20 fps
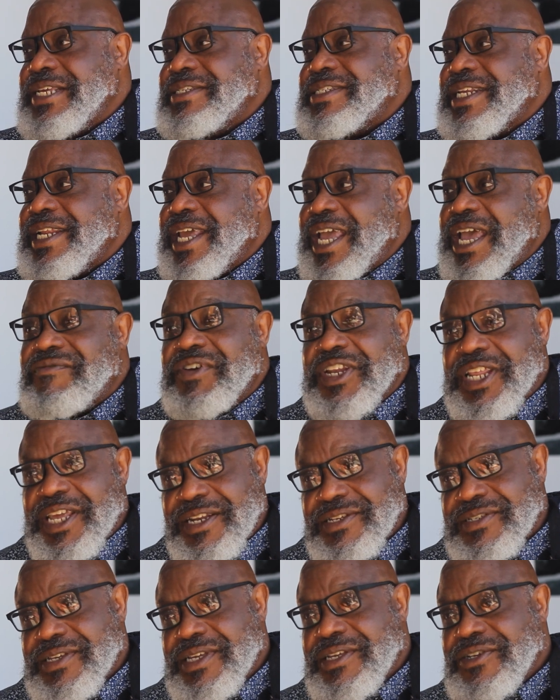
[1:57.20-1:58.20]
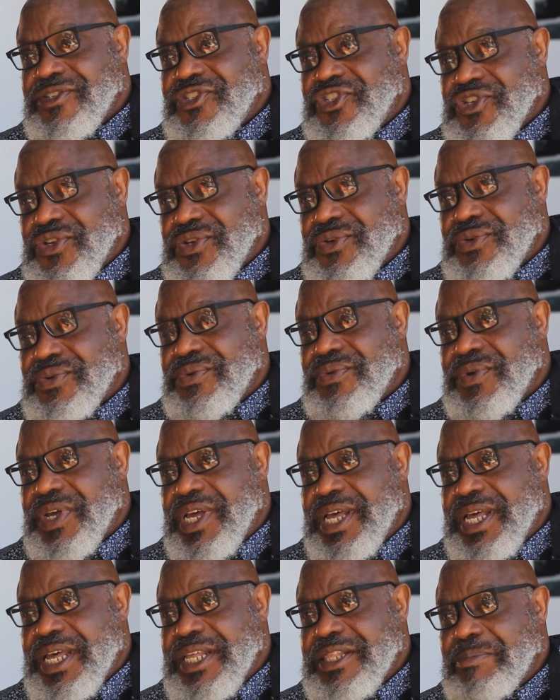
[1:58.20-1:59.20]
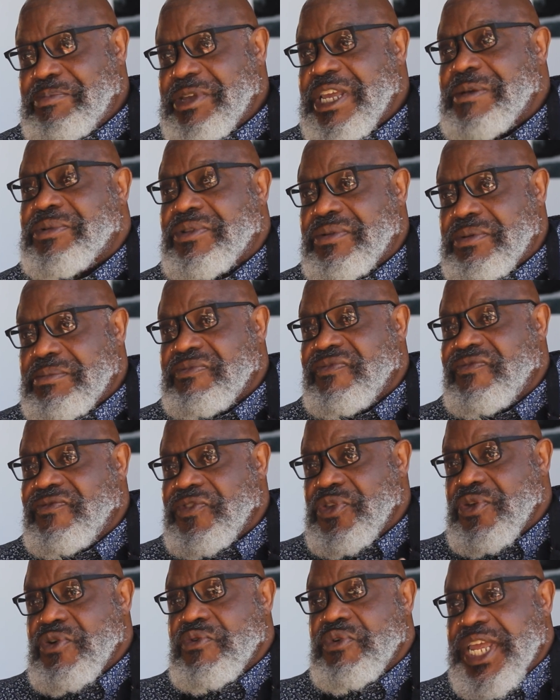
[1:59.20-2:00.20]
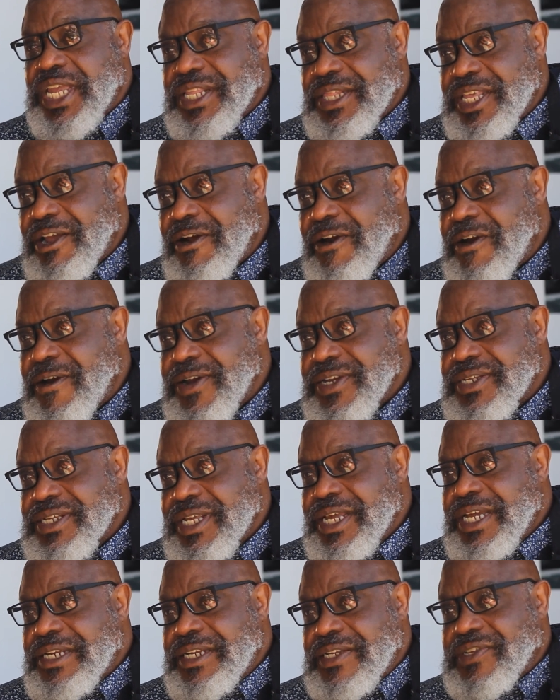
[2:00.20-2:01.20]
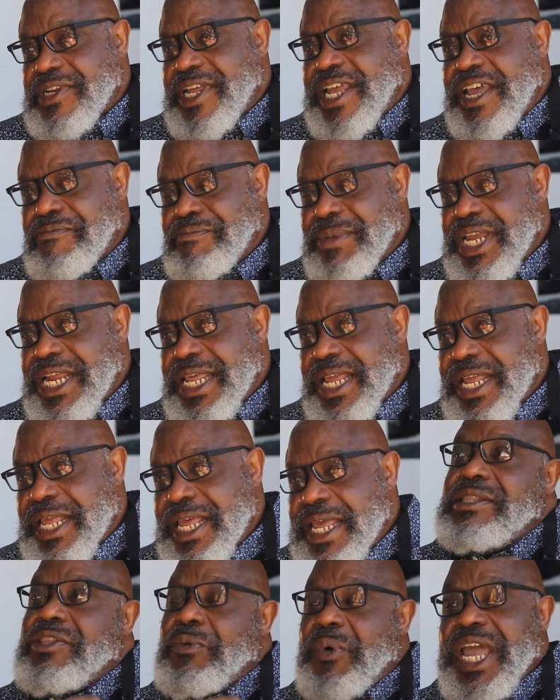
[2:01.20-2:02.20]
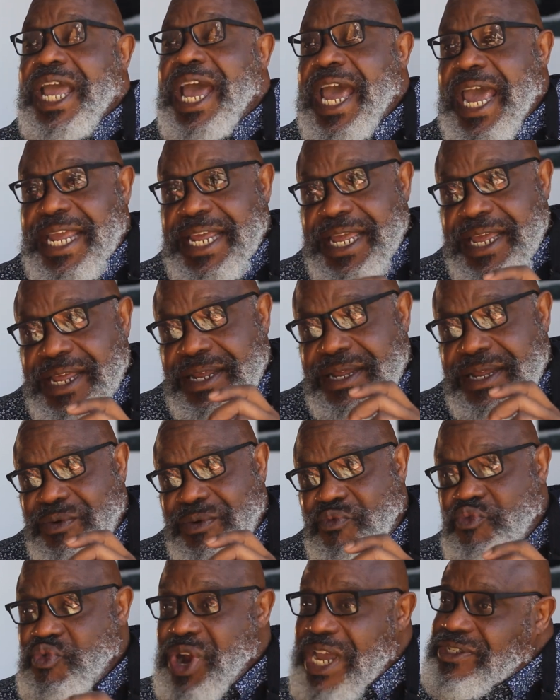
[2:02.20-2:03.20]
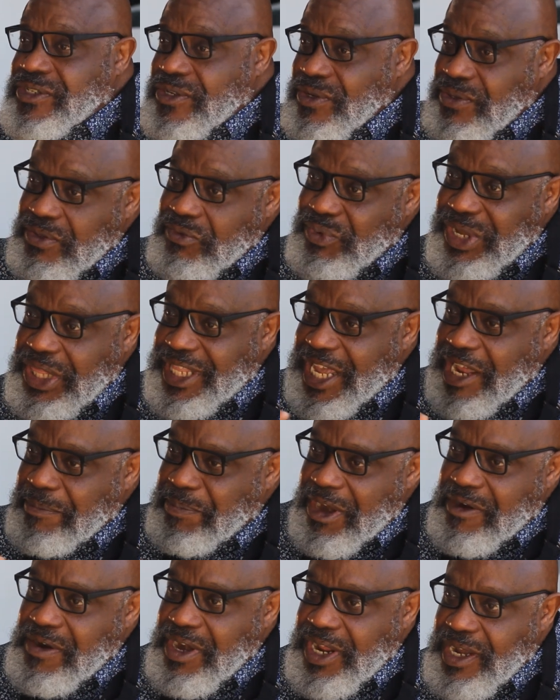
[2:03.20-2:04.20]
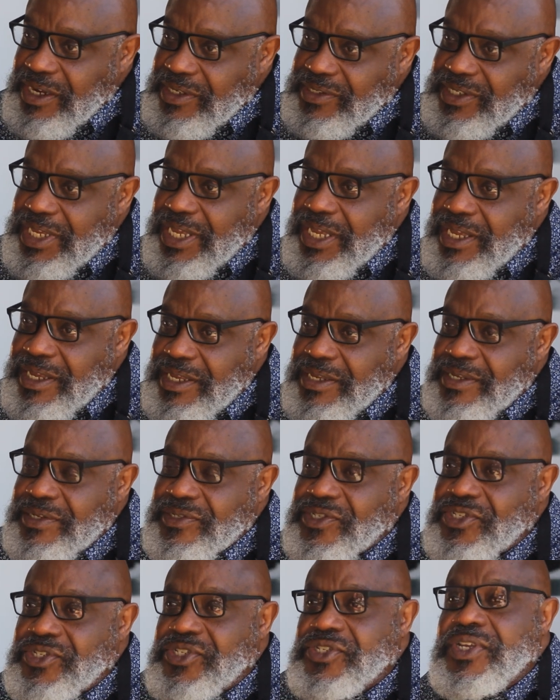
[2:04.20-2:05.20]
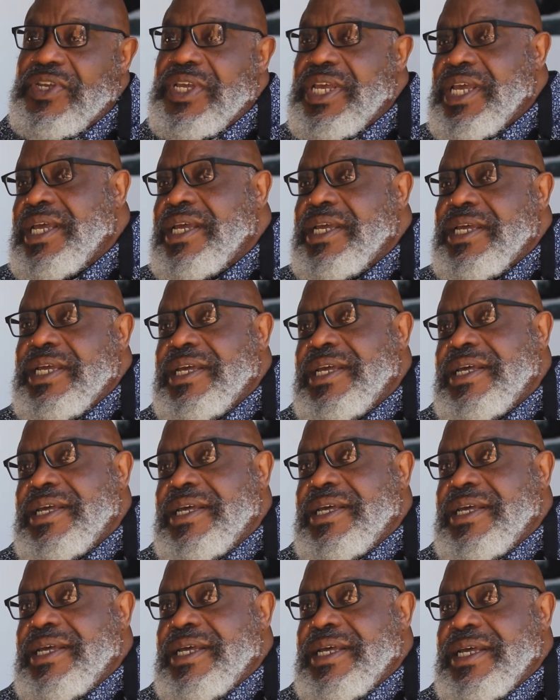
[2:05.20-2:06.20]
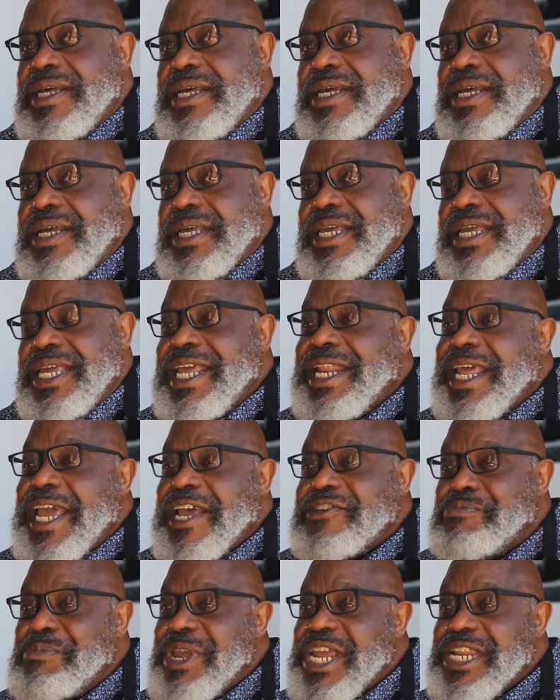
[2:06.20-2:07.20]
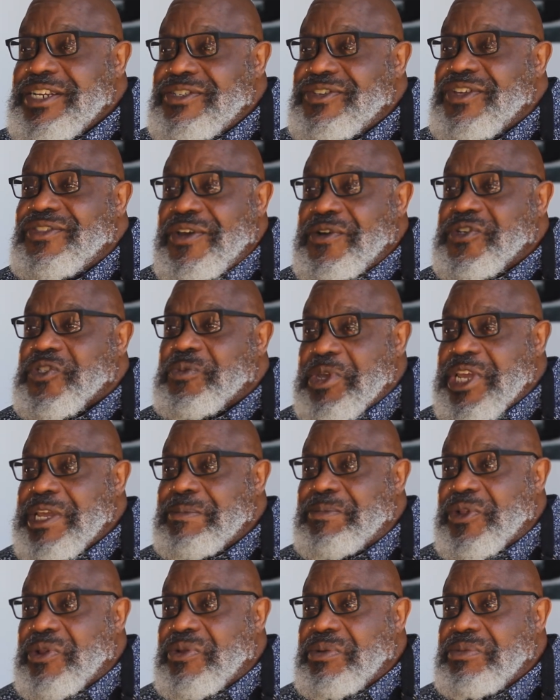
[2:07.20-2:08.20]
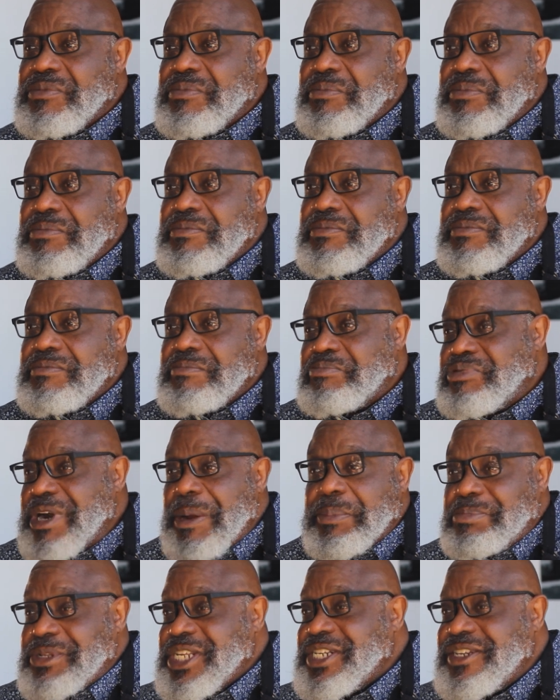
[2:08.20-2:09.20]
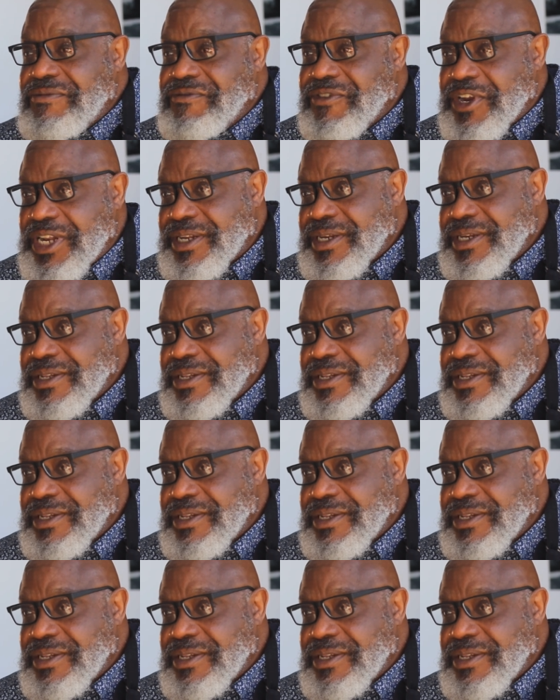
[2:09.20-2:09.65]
isn't evident to uh, the people viewing the art, does it have meaning? The way I wrestle with that paradox is it has meaning to those people, probably different